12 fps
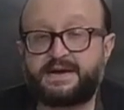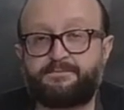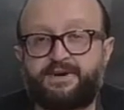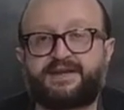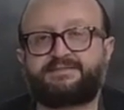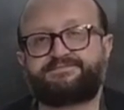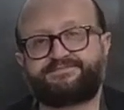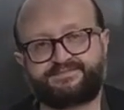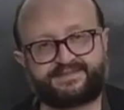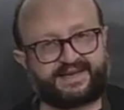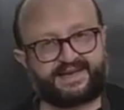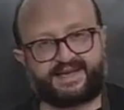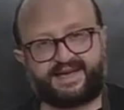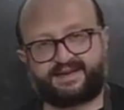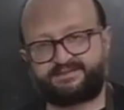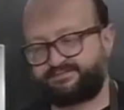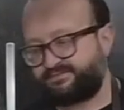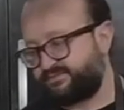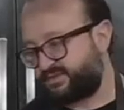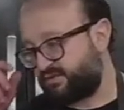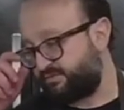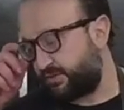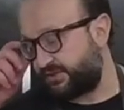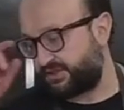But again,
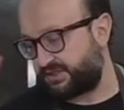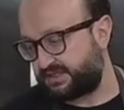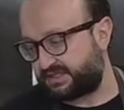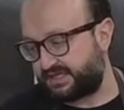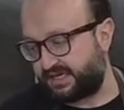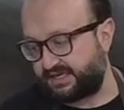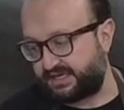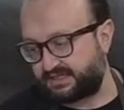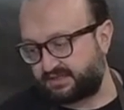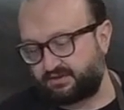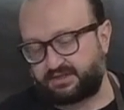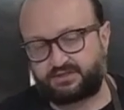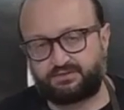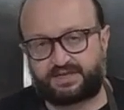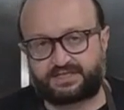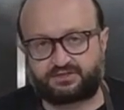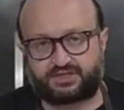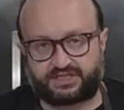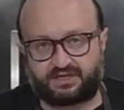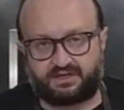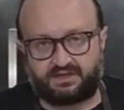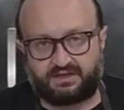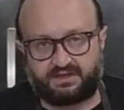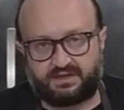composition aside, as long as you make a
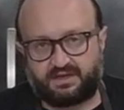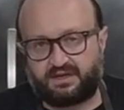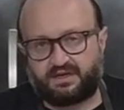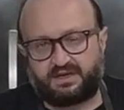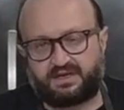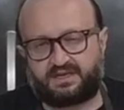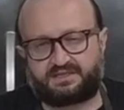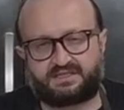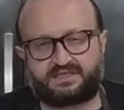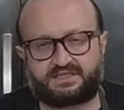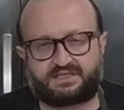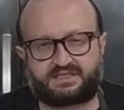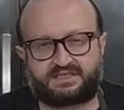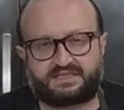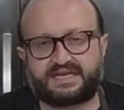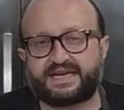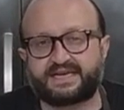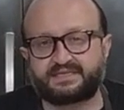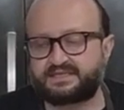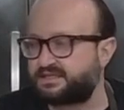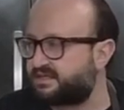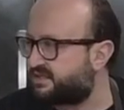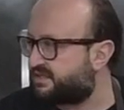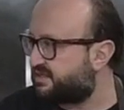shell, it just sinks.
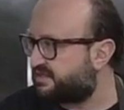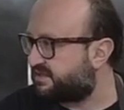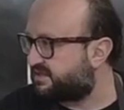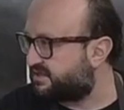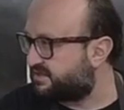It's just